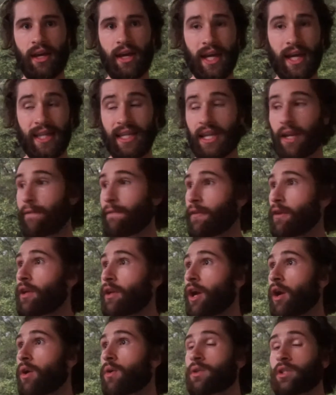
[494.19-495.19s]
And then if you
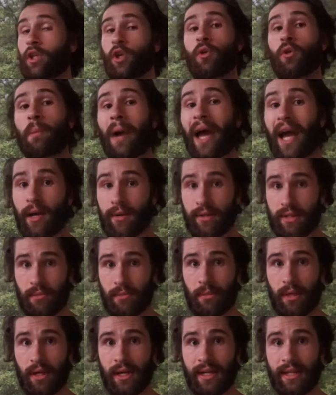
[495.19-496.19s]
go 2 pounds a
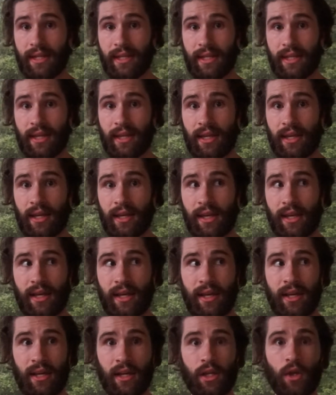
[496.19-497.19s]
month,
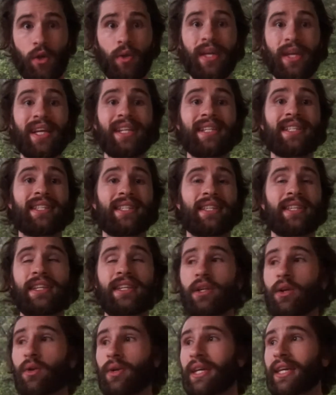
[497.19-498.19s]
you
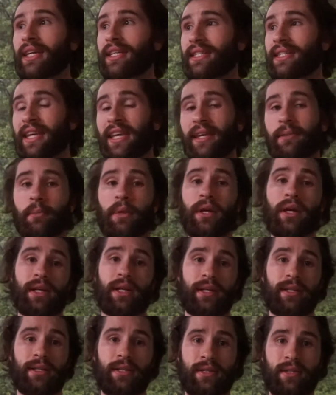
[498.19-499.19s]
only get 10
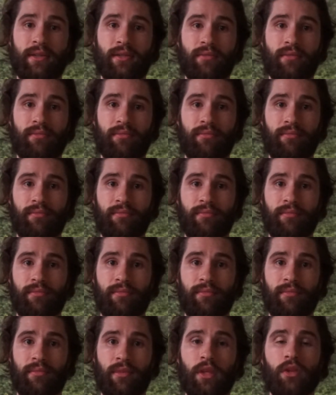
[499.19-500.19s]
months.
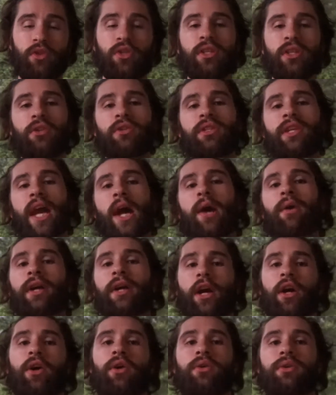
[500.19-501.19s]
You see how it
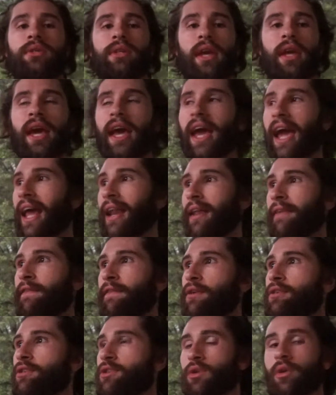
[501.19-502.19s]
goes? And if
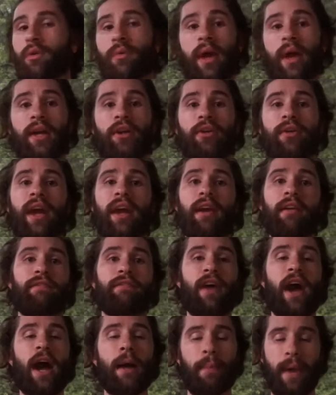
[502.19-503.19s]
you screw around, you're gaining
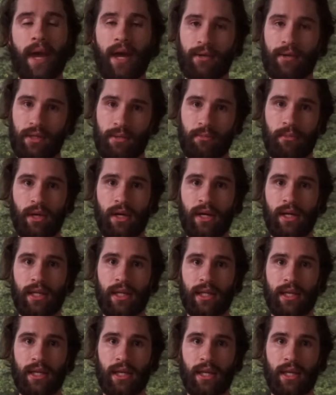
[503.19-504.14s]
5 pounds a month.